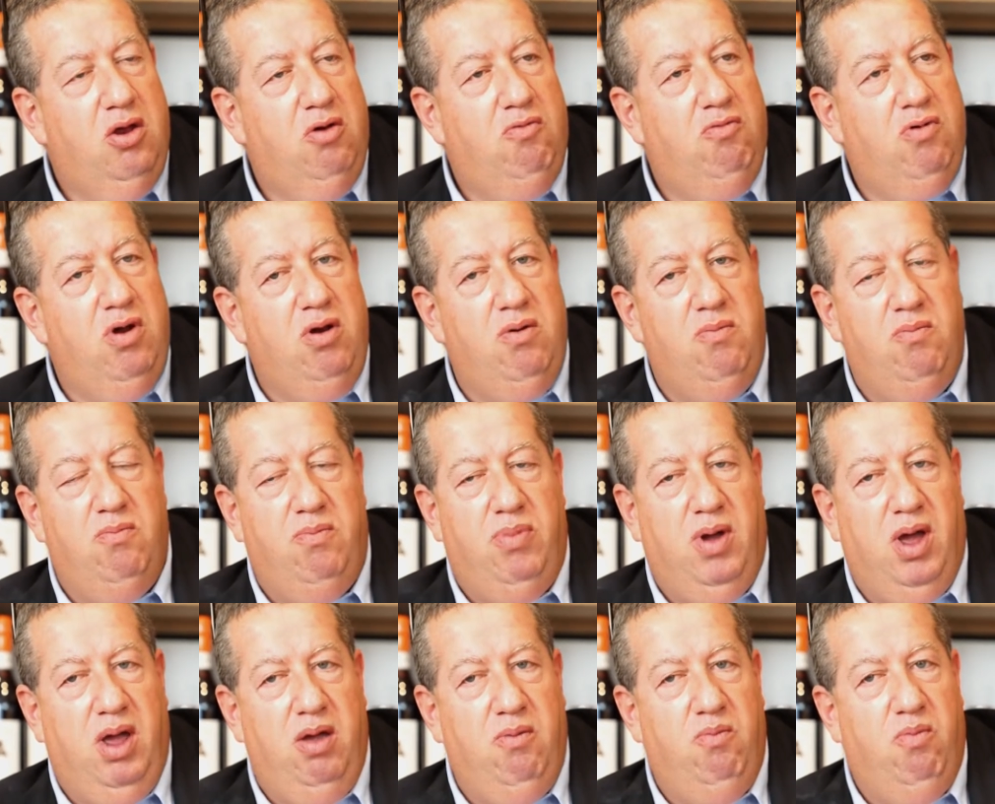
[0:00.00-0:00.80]
written
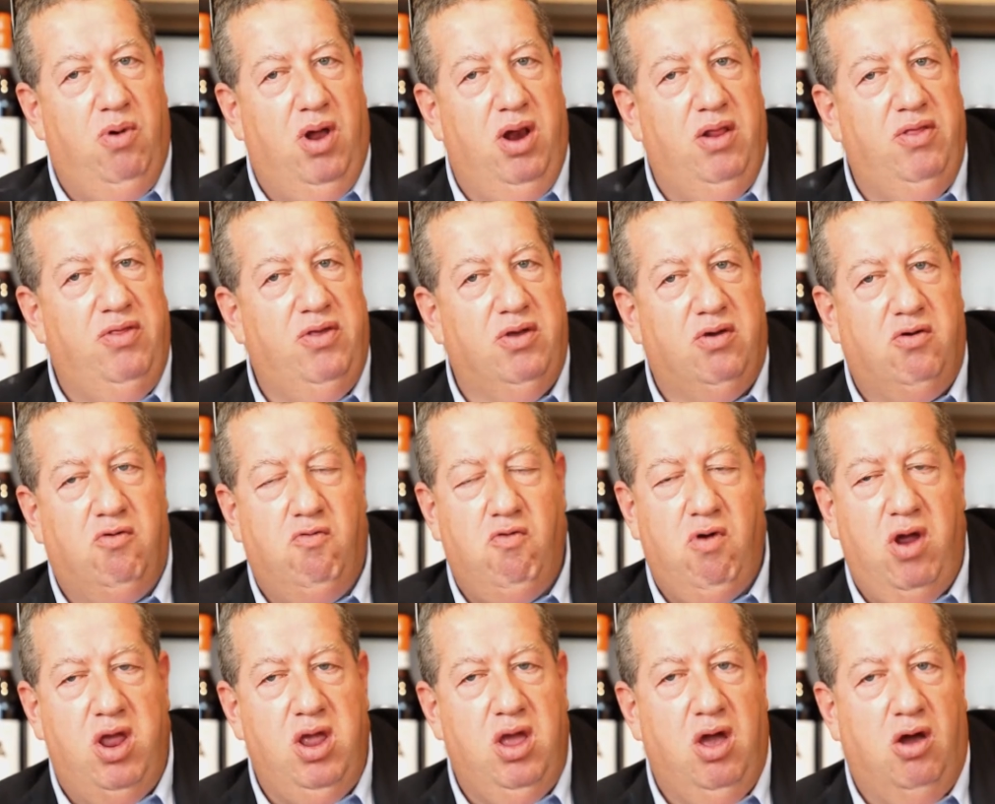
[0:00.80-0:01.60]
by one of the
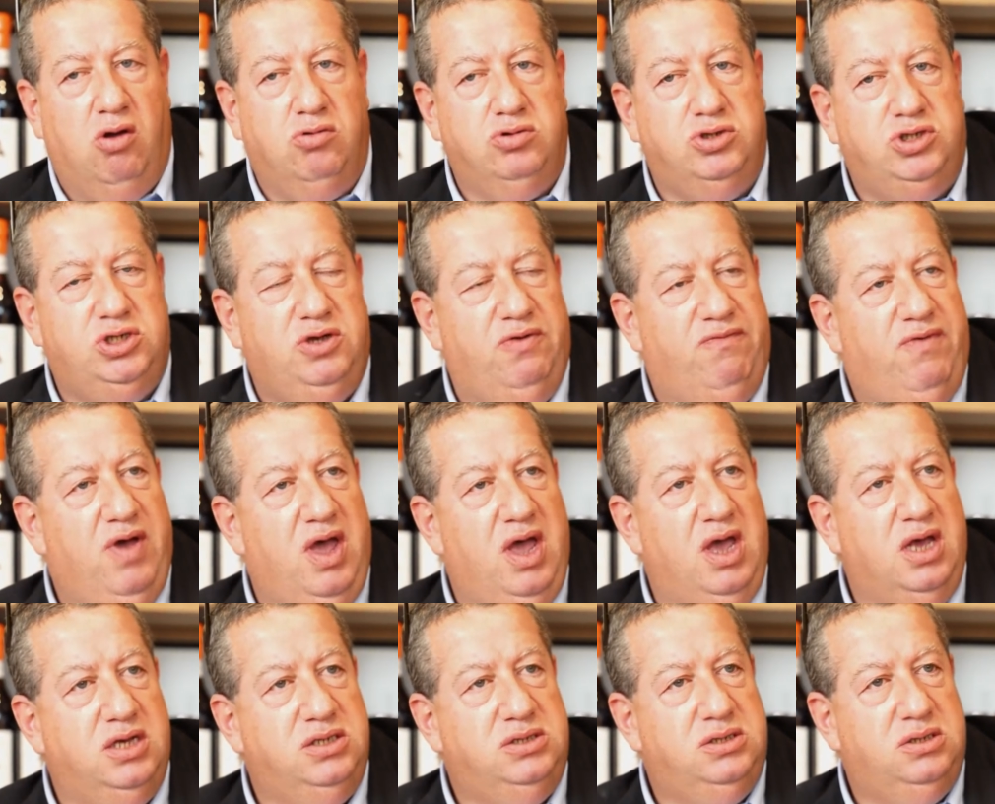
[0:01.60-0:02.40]
great old
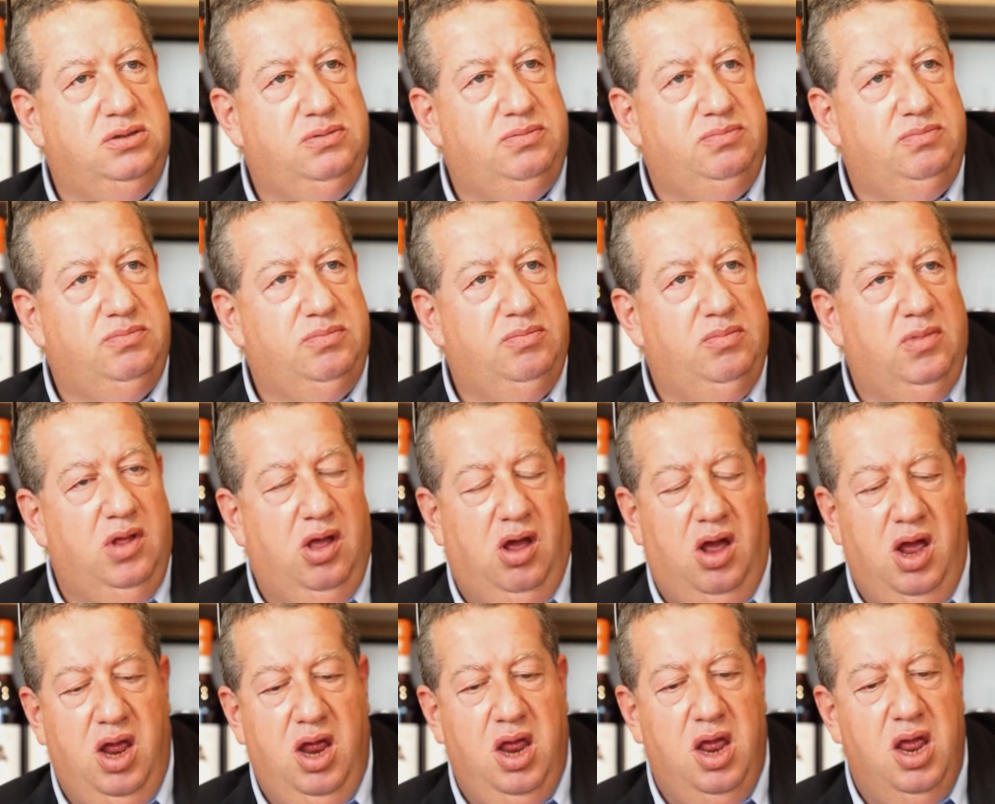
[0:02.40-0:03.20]
surveyors, right?